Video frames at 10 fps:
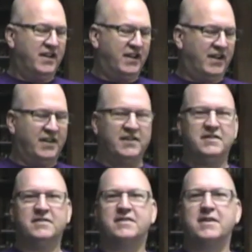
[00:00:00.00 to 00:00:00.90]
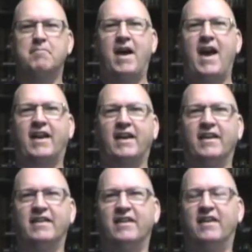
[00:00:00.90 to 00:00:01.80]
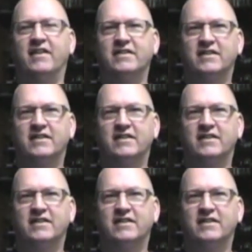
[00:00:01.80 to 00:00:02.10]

uh, you sit back and uh,